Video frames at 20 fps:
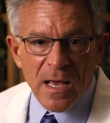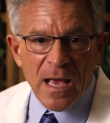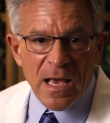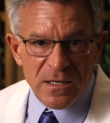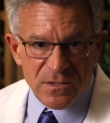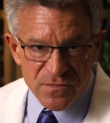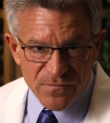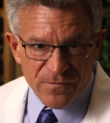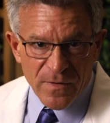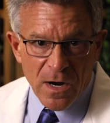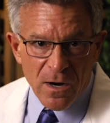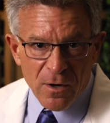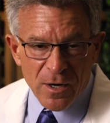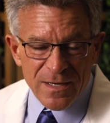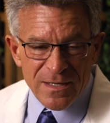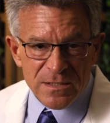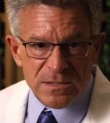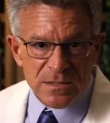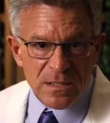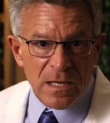as far
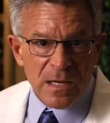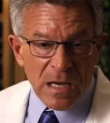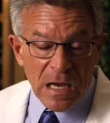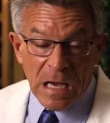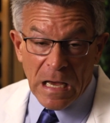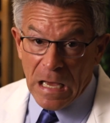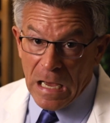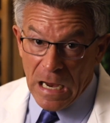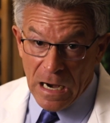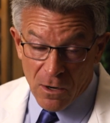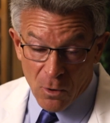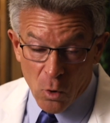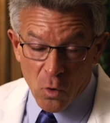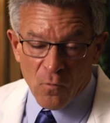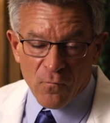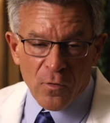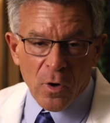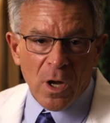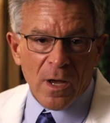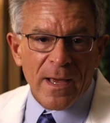as our
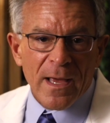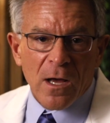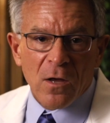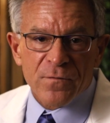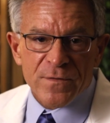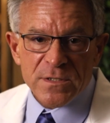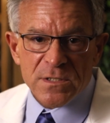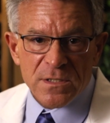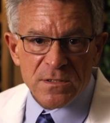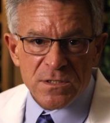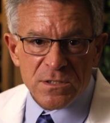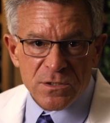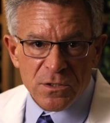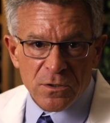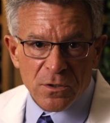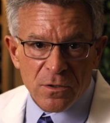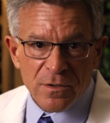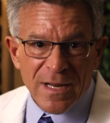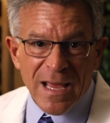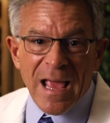overall health is
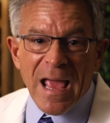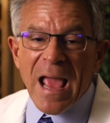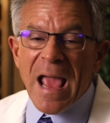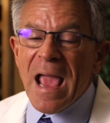concerned